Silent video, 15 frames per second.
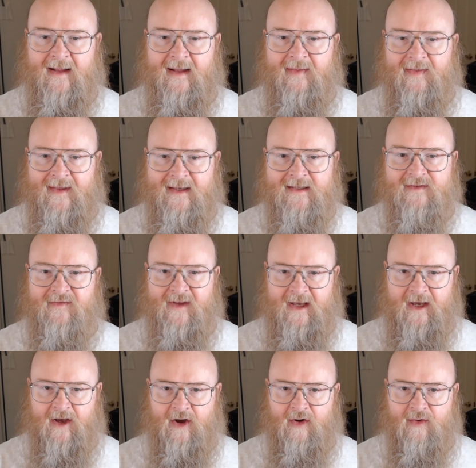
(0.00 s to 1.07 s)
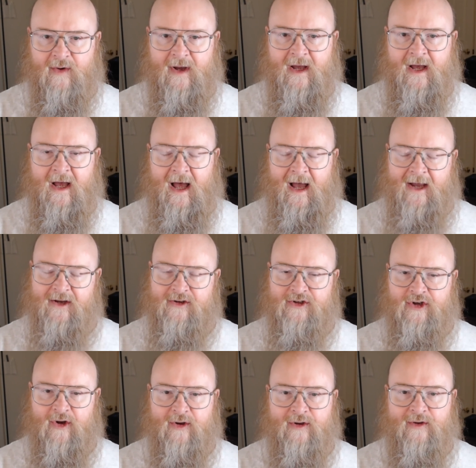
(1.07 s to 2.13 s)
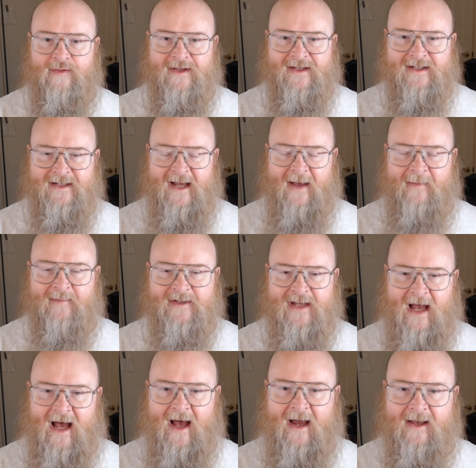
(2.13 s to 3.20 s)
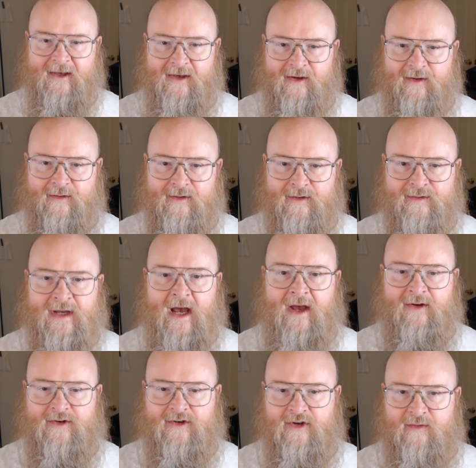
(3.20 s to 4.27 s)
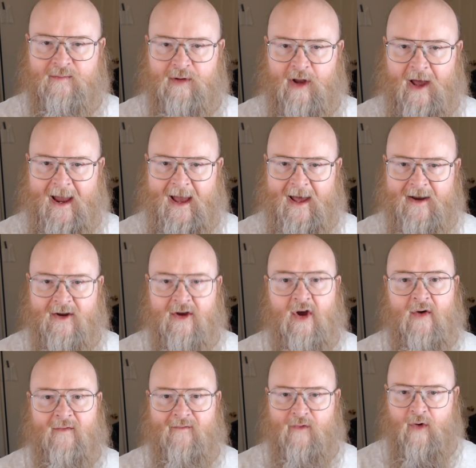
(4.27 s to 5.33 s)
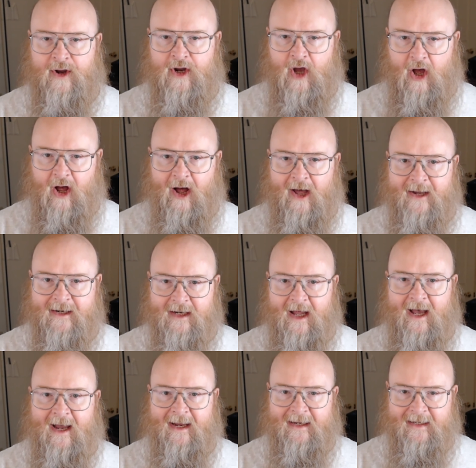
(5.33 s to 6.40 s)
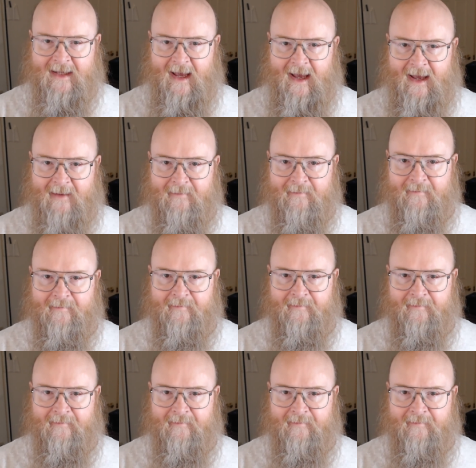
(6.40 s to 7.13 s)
In this video, I show you the steps I use to plan for an online game.